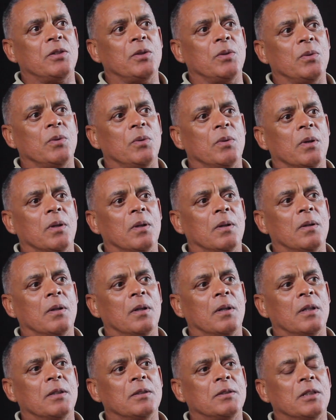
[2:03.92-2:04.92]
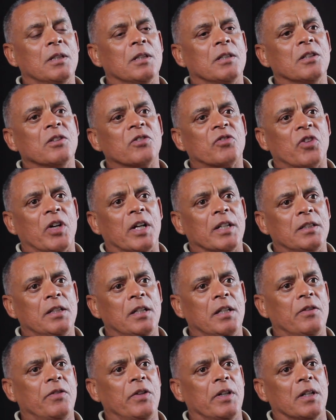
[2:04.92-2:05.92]
to certain
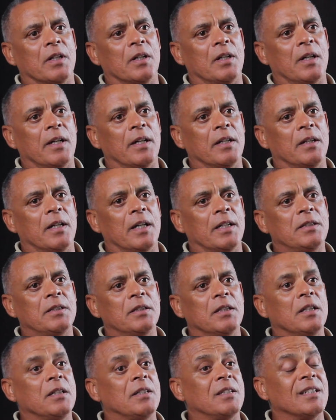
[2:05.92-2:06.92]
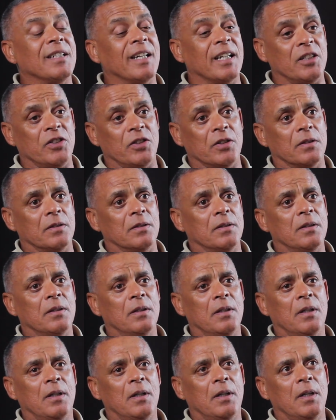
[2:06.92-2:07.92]
criteria, and that's international.
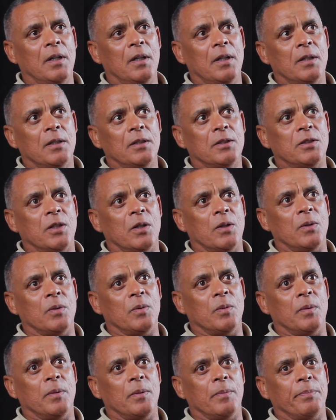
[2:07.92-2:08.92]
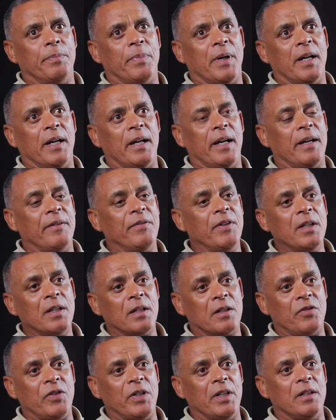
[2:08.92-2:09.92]
So, by having
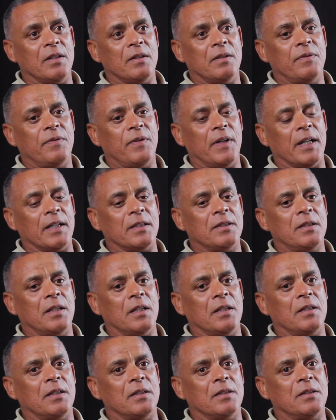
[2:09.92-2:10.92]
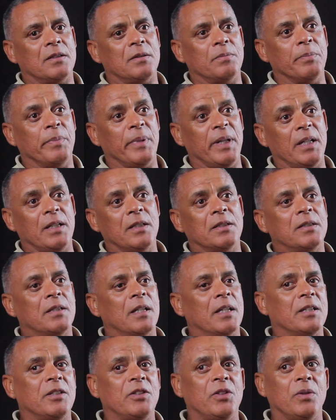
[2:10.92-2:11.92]
a green flag status means
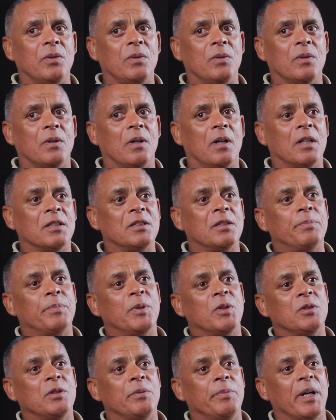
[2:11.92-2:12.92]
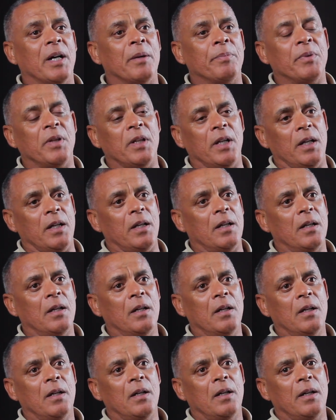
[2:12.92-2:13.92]
that you are supposed to be up there,
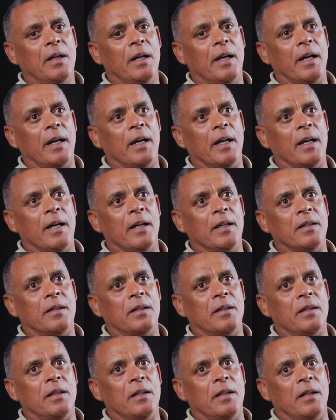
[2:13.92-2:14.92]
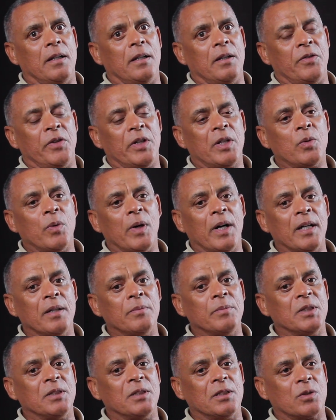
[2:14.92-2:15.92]
and the
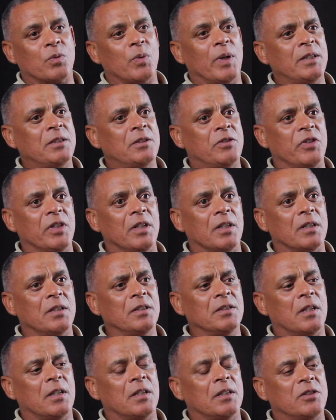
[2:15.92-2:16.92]
requirements is quite stringent.